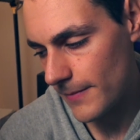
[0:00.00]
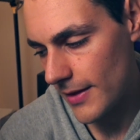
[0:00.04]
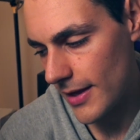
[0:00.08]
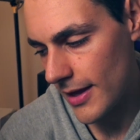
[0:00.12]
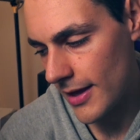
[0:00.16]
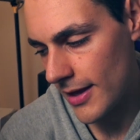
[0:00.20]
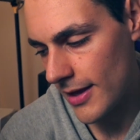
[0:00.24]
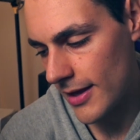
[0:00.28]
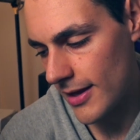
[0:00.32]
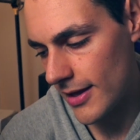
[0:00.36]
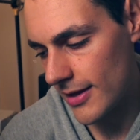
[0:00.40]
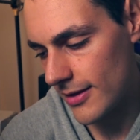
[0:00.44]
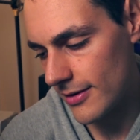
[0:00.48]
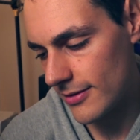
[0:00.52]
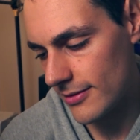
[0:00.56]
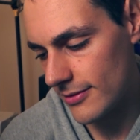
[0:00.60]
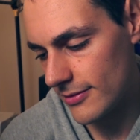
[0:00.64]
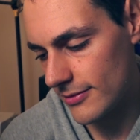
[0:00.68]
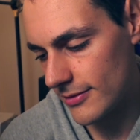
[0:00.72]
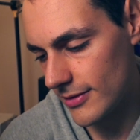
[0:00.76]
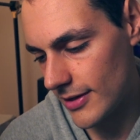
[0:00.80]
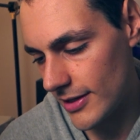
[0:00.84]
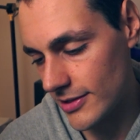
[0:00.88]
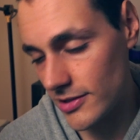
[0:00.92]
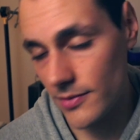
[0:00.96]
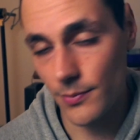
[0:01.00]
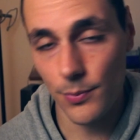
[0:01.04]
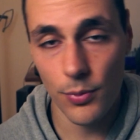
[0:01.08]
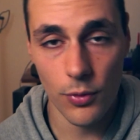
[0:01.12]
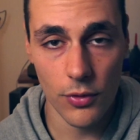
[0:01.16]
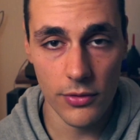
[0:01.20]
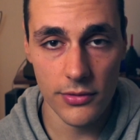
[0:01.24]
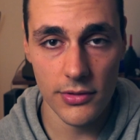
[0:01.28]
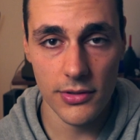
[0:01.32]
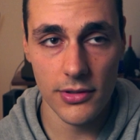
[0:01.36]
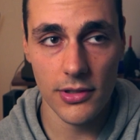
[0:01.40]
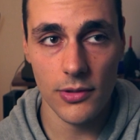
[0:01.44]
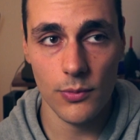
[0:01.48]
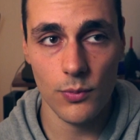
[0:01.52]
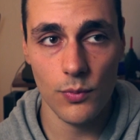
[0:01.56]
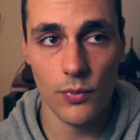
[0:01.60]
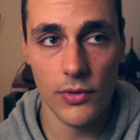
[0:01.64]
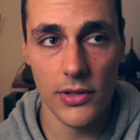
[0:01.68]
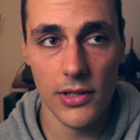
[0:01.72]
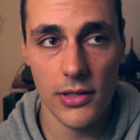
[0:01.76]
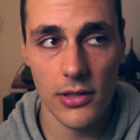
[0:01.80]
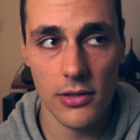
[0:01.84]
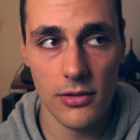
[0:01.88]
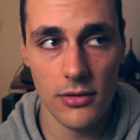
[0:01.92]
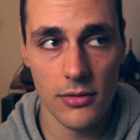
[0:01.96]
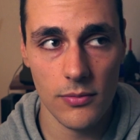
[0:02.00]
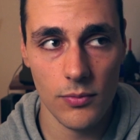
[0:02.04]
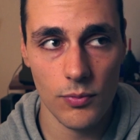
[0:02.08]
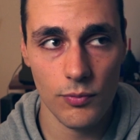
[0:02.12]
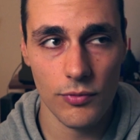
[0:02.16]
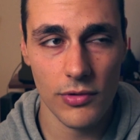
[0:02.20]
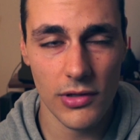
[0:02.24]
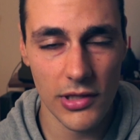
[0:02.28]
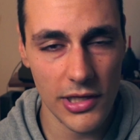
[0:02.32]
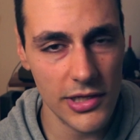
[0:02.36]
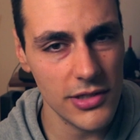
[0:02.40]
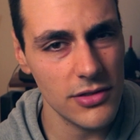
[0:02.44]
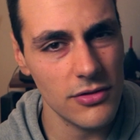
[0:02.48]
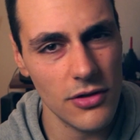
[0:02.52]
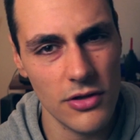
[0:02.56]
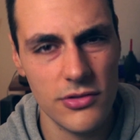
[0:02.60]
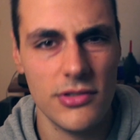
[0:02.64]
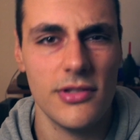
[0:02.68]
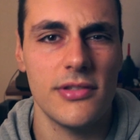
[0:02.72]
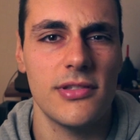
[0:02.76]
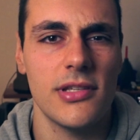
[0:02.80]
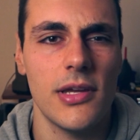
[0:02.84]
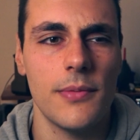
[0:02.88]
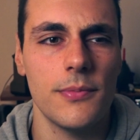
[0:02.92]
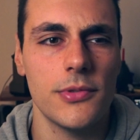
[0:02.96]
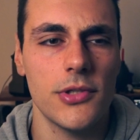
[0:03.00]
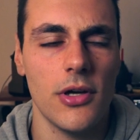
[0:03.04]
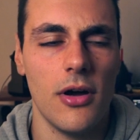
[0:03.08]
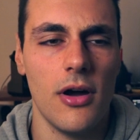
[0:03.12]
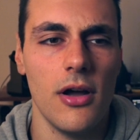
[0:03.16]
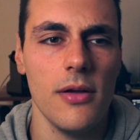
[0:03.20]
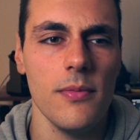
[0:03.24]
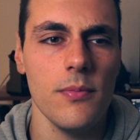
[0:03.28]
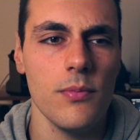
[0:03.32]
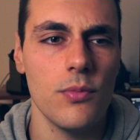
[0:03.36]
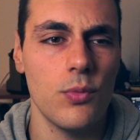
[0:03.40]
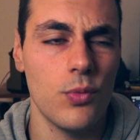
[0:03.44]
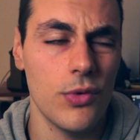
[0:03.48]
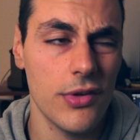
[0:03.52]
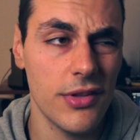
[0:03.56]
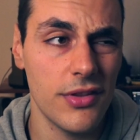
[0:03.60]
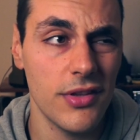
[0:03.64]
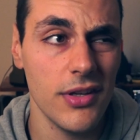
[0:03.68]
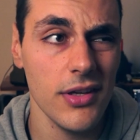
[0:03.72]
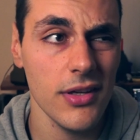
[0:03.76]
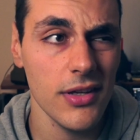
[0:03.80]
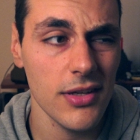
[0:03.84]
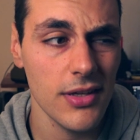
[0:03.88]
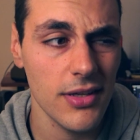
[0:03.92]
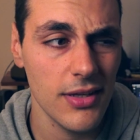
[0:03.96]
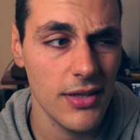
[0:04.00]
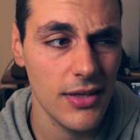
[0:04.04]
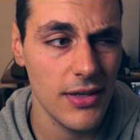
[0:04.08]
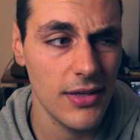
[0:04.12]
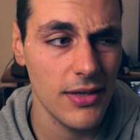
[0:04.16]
and it's important that we release those at the same time, we think.